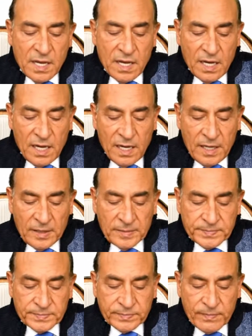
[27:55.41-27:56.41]

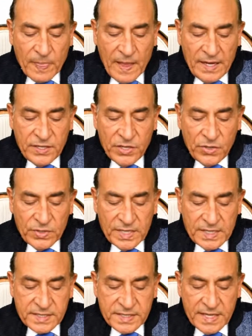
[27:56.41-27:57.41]
And
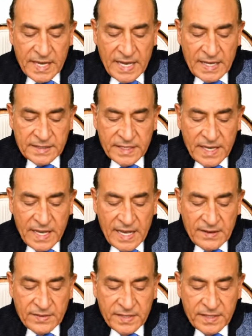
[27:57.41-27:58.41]
notice that I
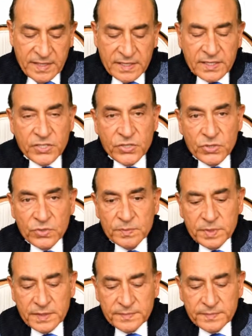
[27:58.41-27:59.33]
have here cube,